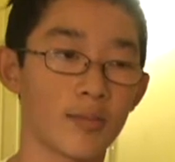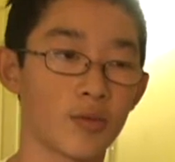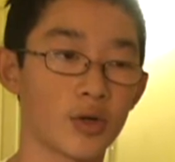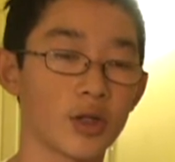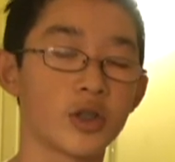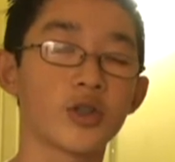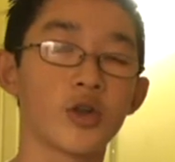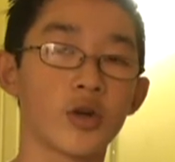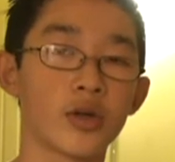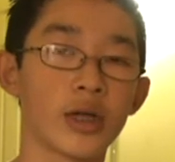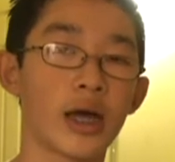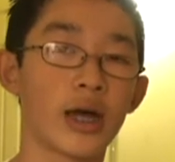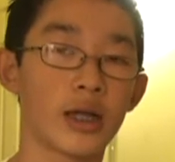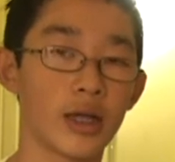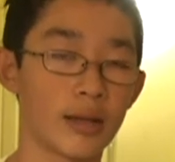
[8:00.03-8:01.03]
I'm pretty sure,
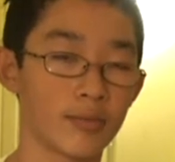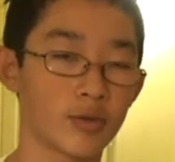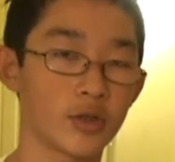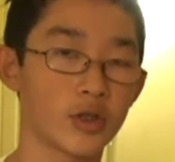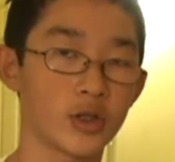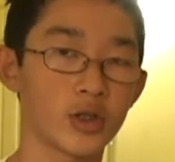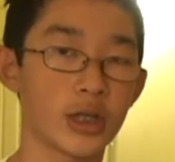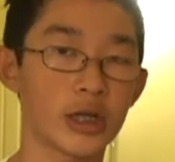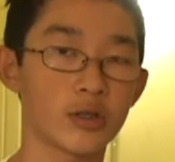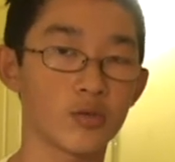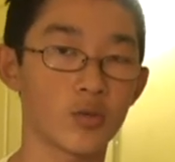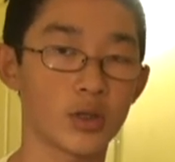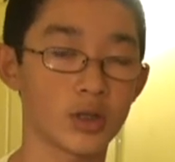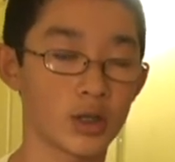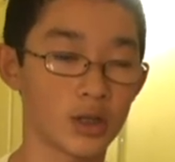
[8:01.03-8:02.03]
yeah, I'm pretty sure that's
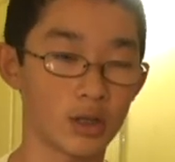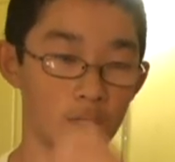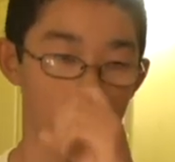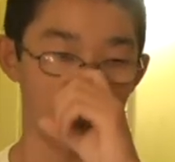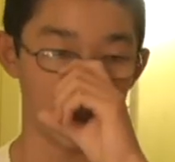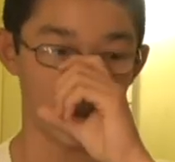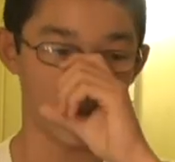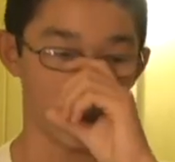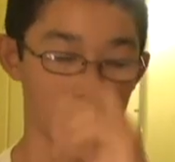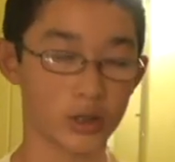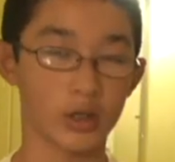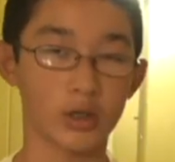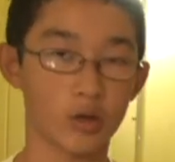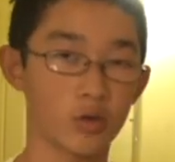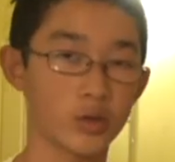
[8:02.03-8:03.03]
what's
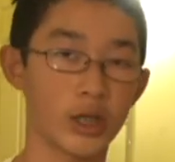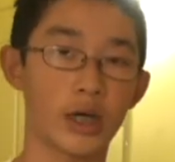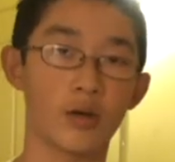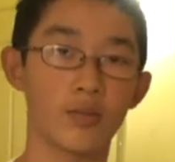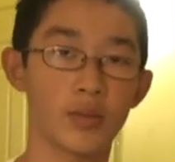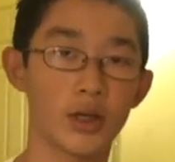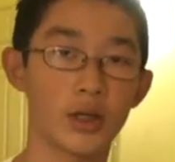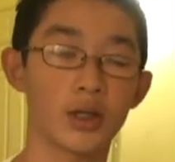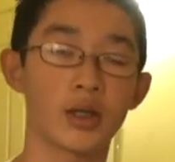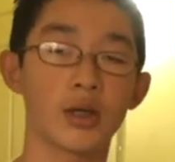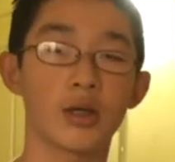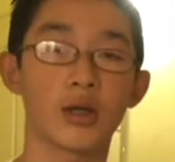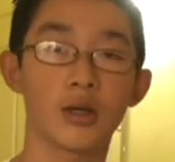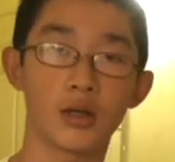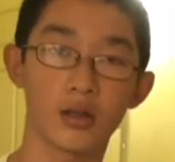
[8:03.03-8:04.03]
gonna go down. But
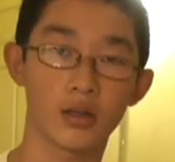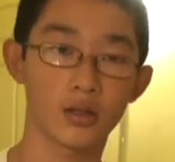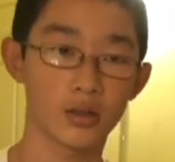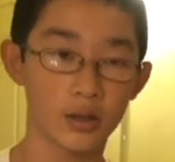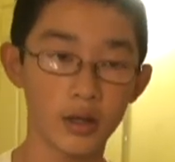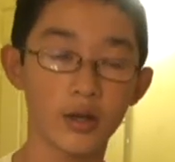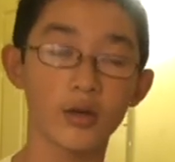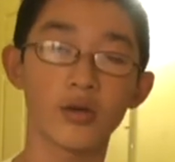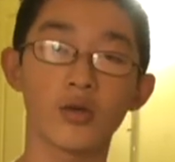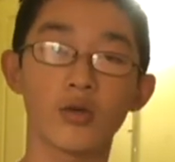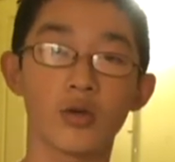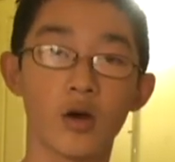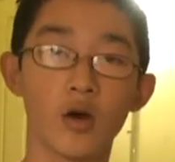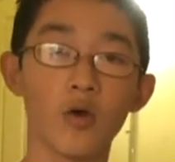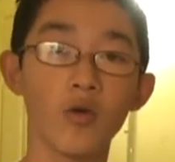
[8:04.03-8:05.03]
there you
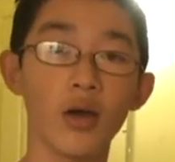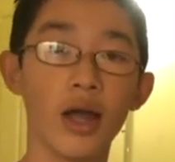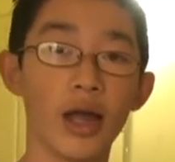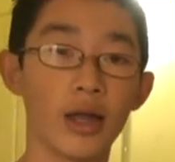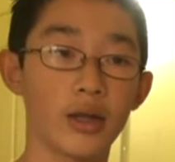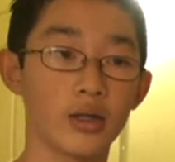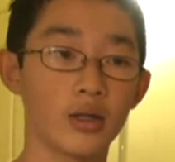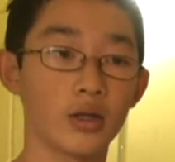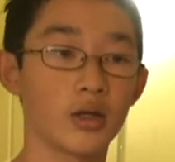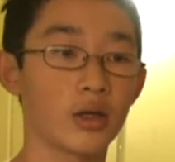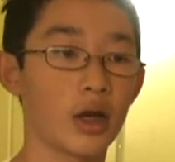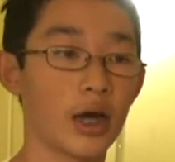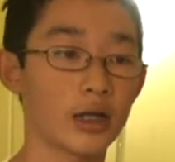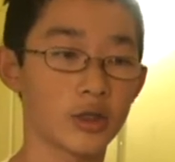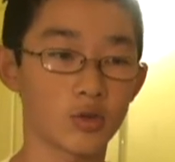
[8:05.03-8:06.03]
go, and
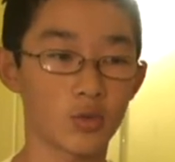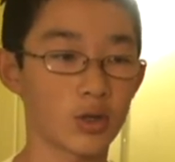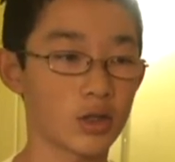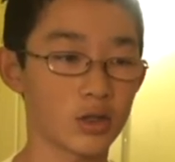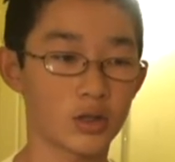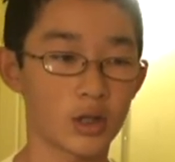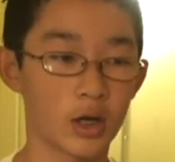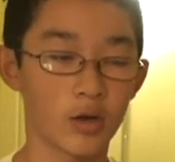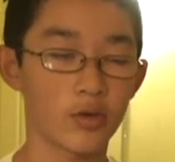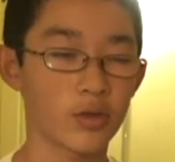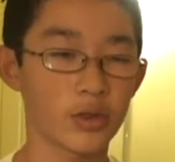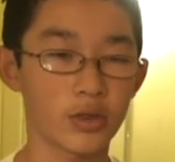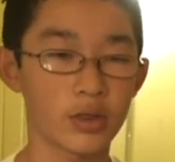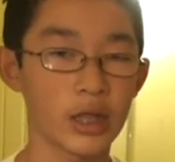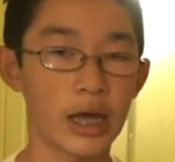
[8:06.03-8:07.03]
I just wanted to
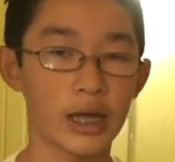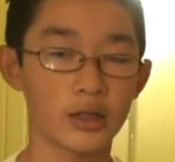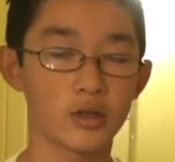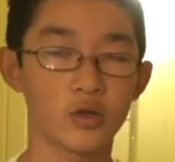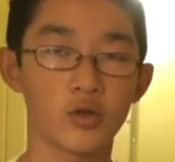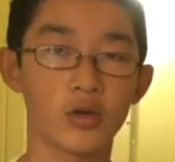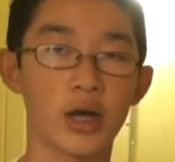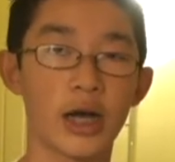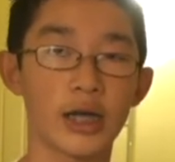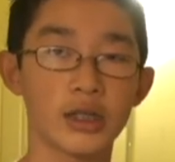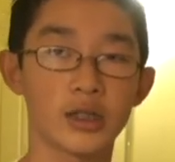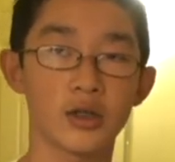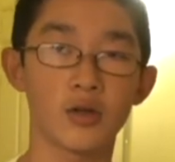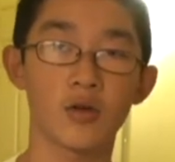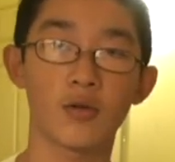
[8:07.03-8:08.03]
tell that to you
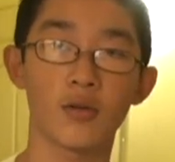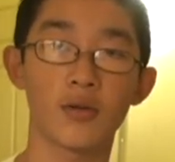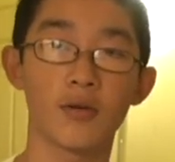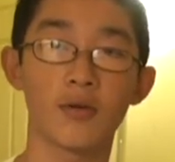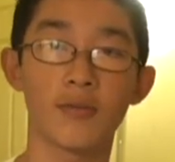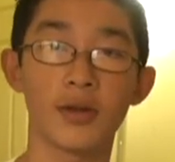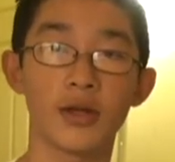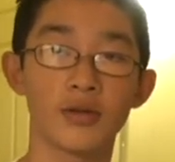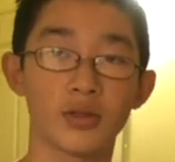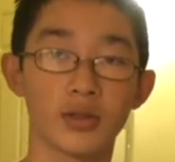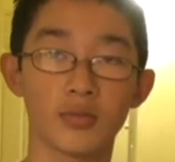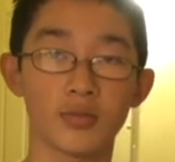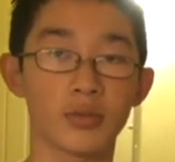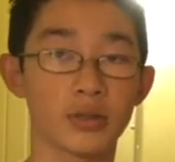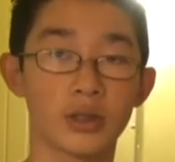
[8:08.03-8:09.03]
guys, tell you a little bit of
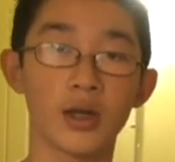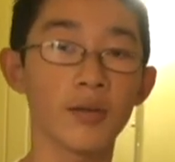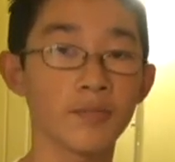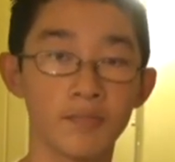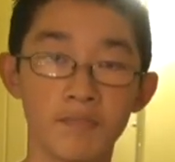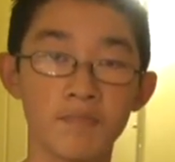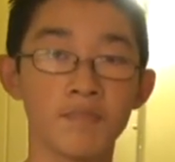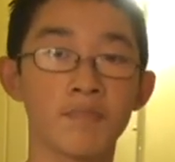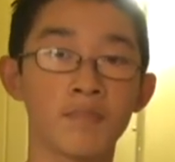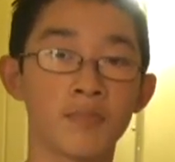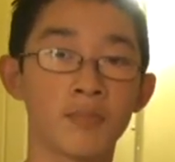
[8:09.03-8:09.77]
something,